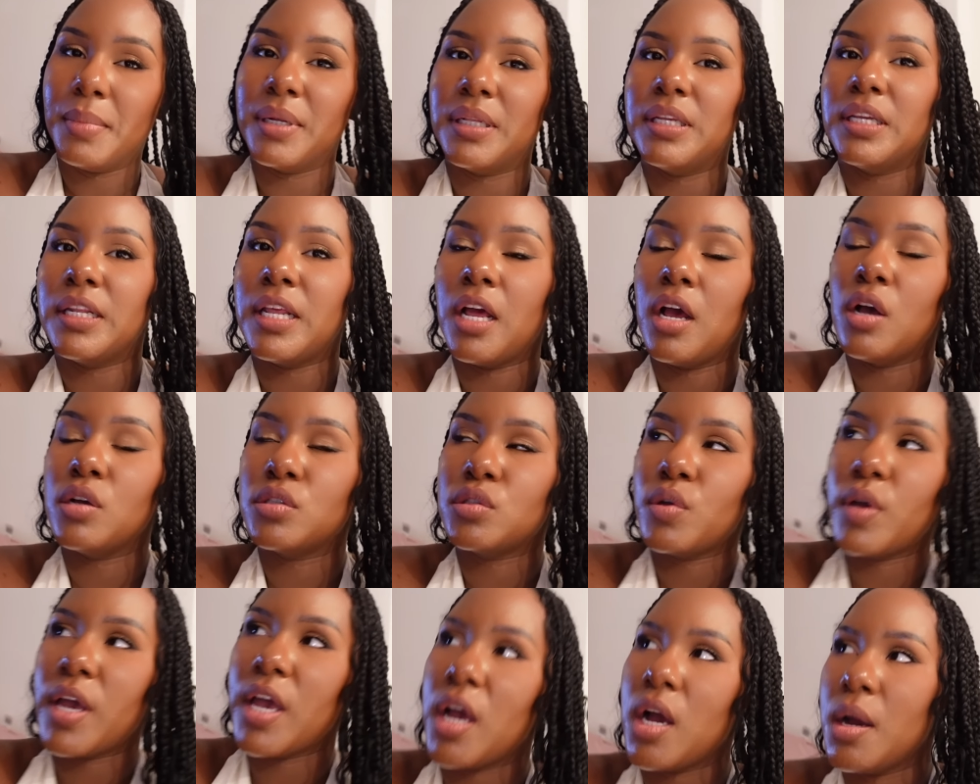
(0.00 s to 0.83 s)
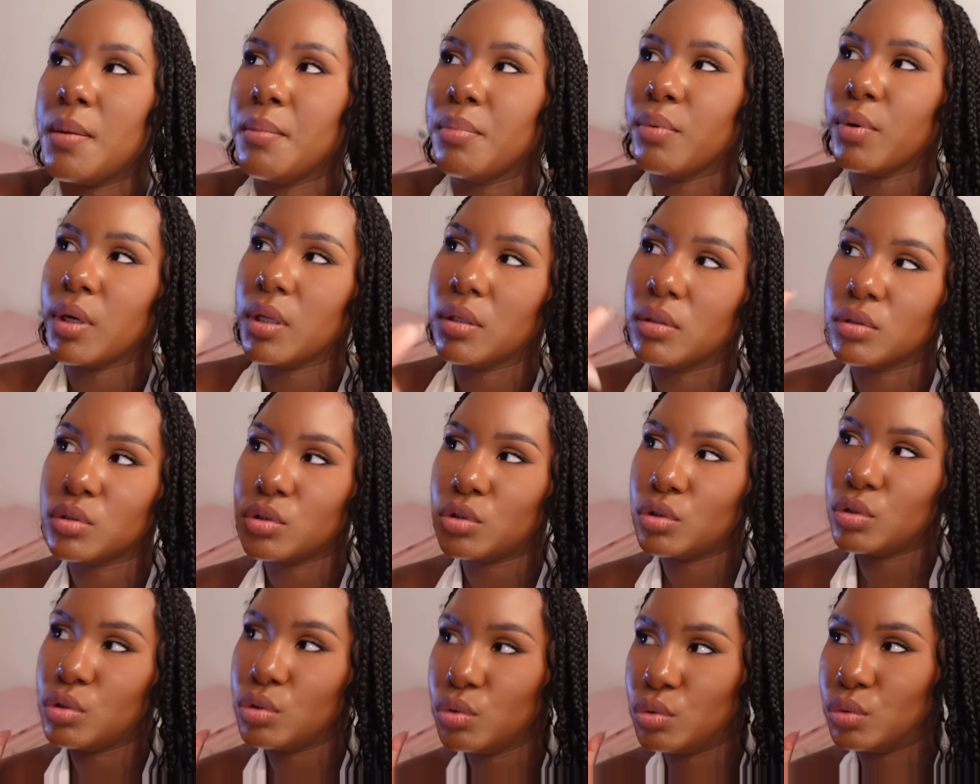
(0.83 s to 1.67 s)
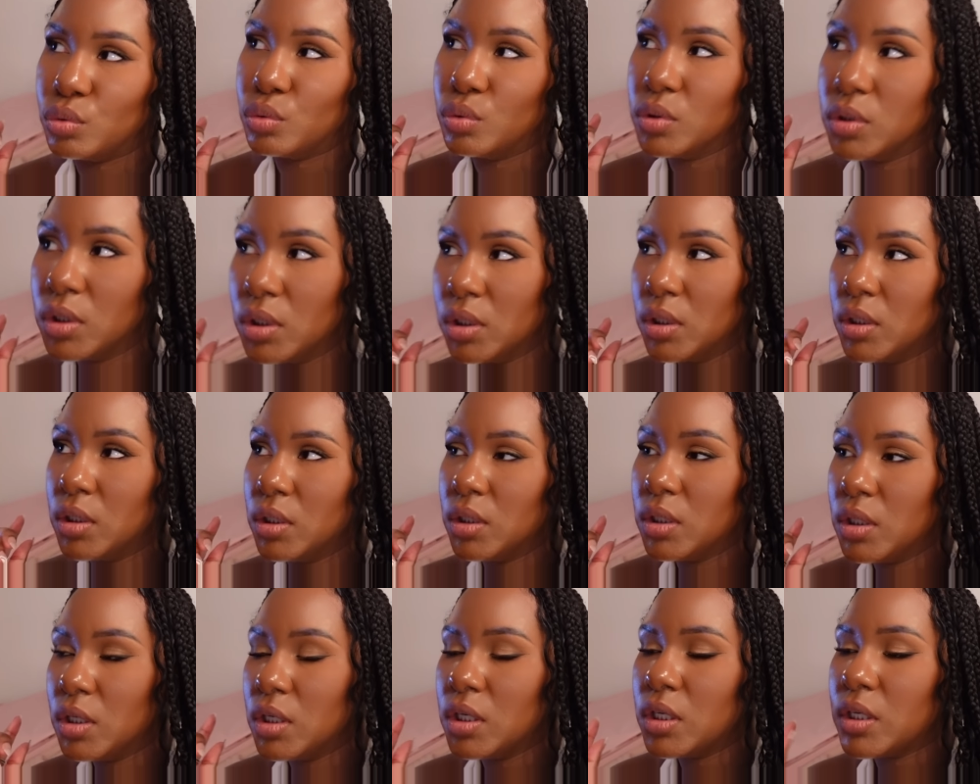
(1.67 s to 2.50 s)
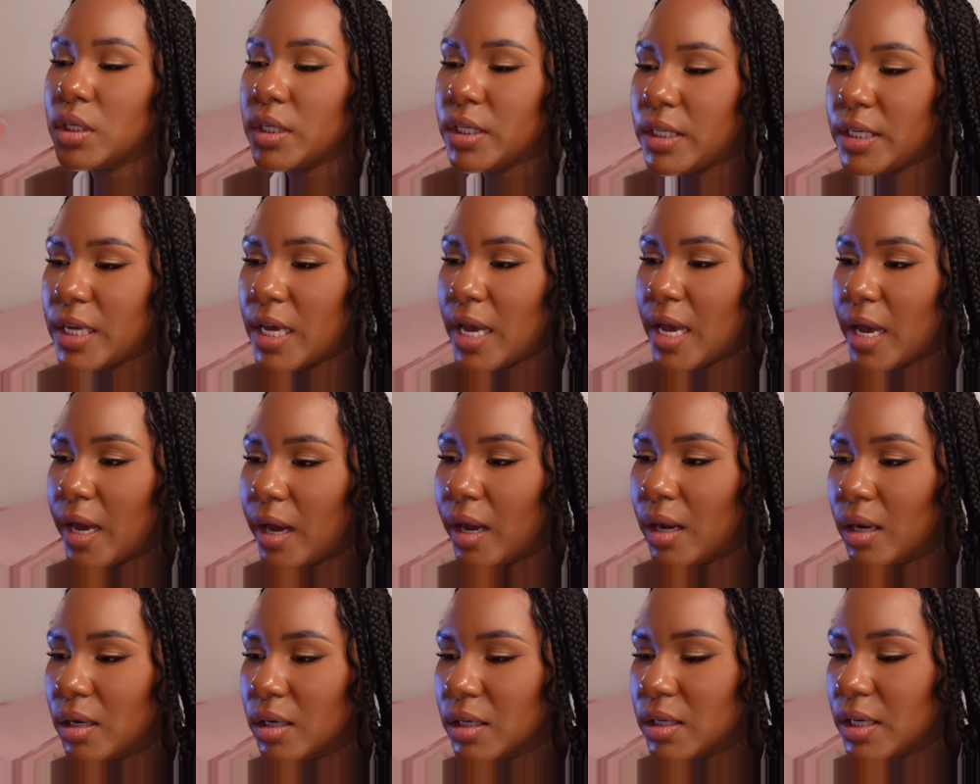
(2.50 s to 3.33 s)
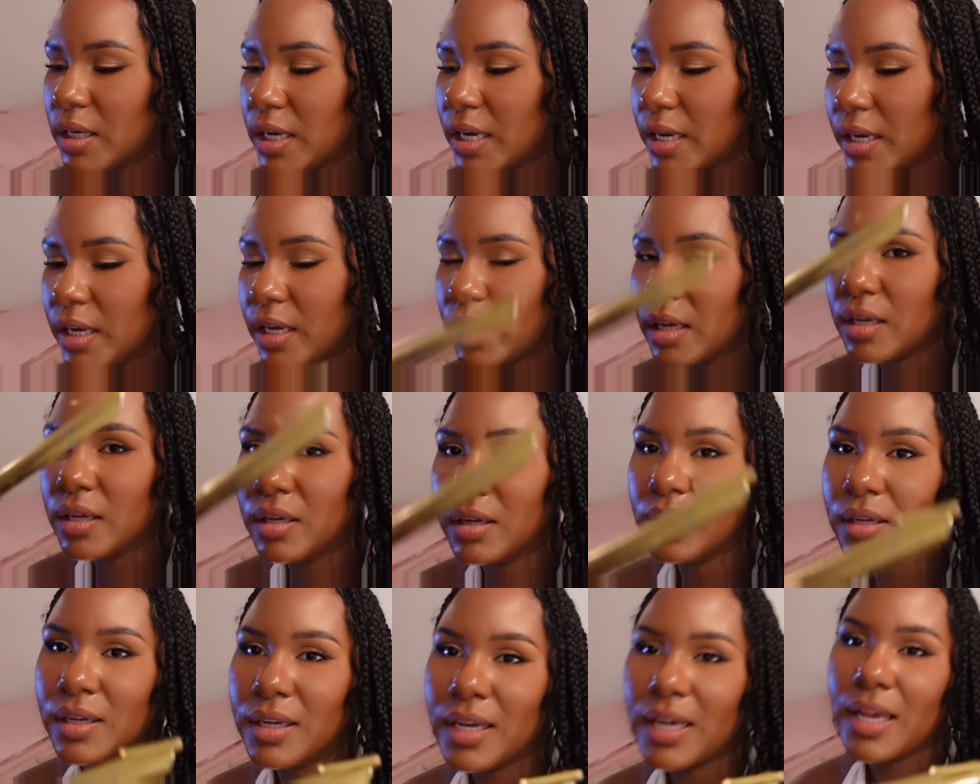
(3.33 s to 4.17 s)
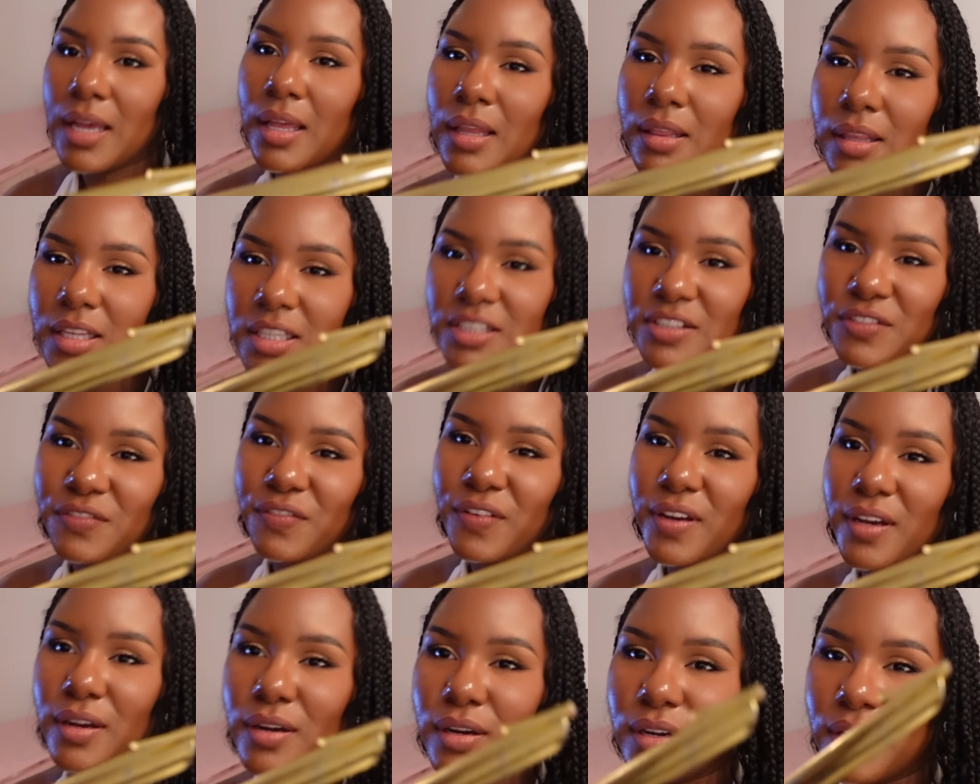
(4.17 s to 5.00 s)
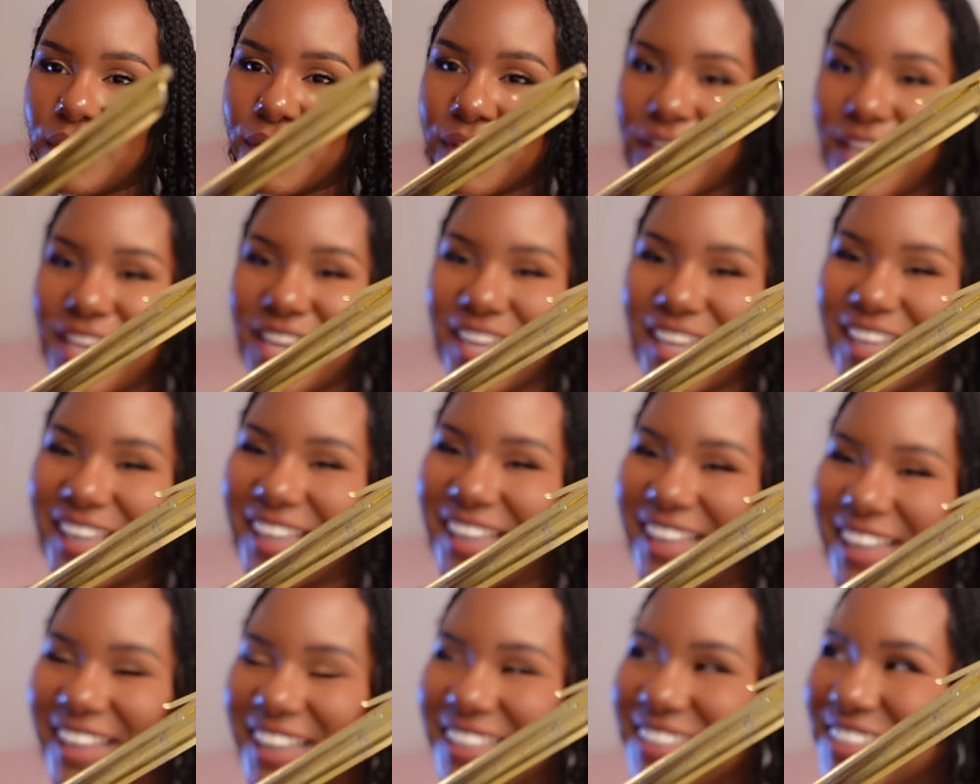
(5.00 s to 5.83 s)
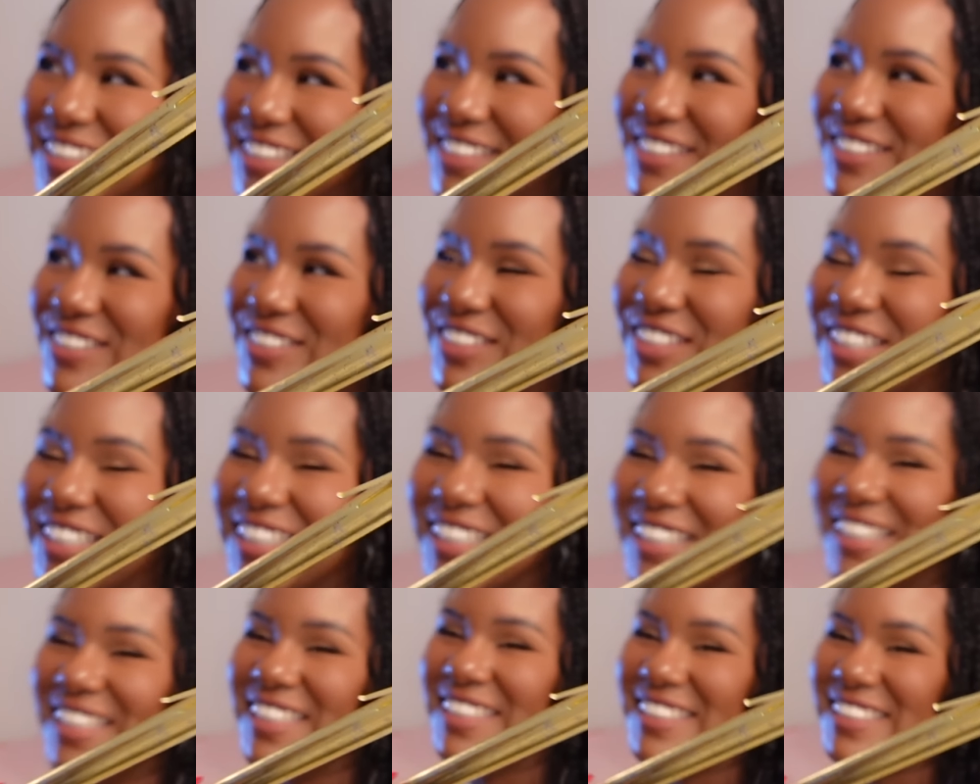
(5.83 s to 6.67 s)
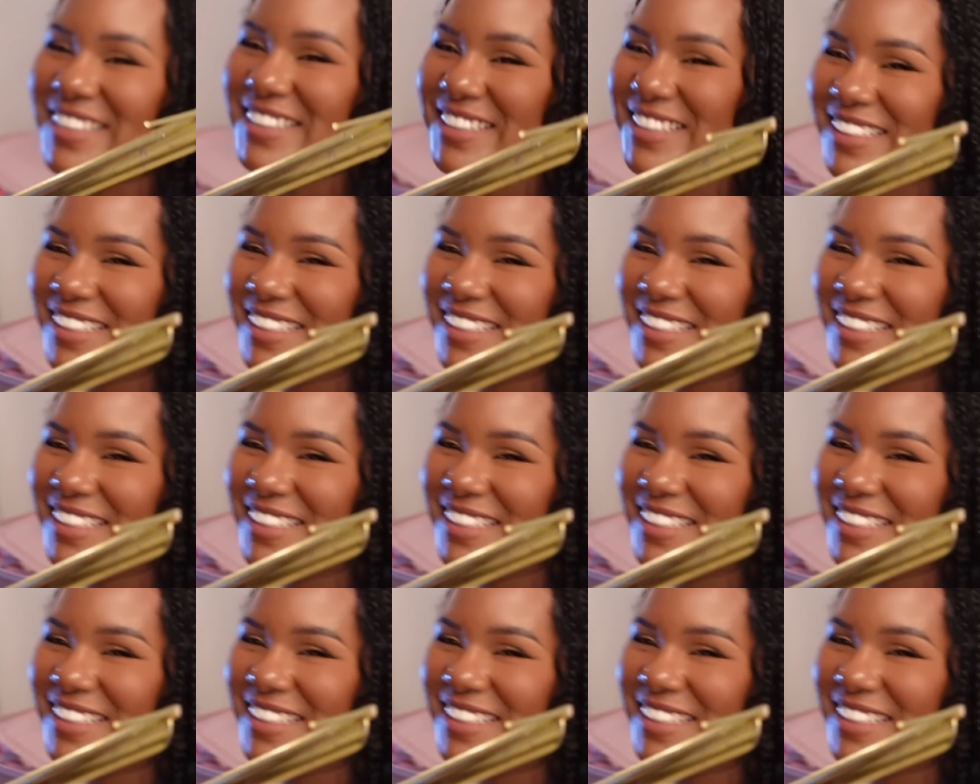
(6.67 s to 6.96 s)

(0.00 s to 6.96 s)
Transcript: but then mm-hmm. they also had umbrellas too on top of that yeah what is this and this fell on Kendra's